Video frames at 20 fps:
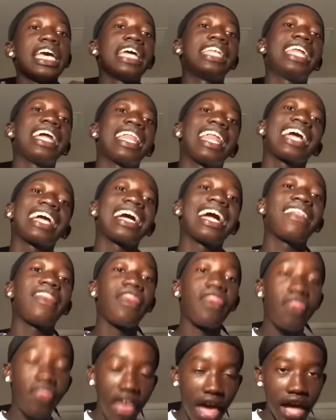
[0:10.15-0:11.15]
Now that I got
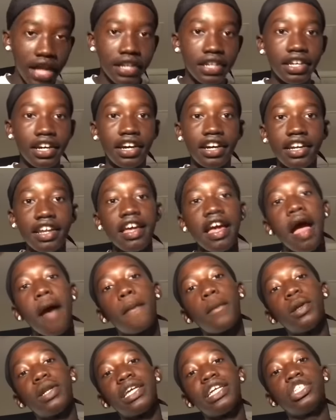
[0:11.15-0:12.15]
that done,
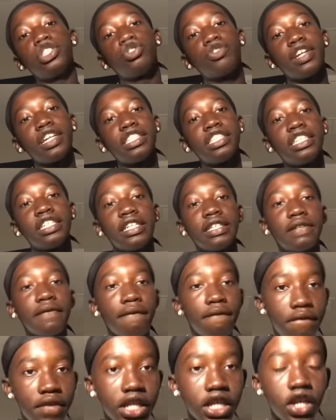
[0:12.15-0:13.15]
I'm going to get straight into this
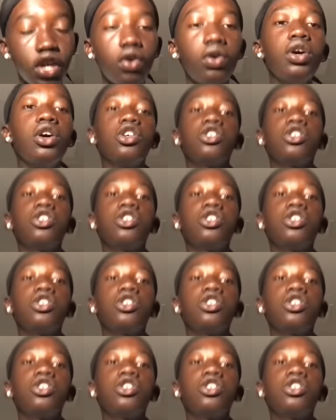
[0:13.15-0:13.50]
video.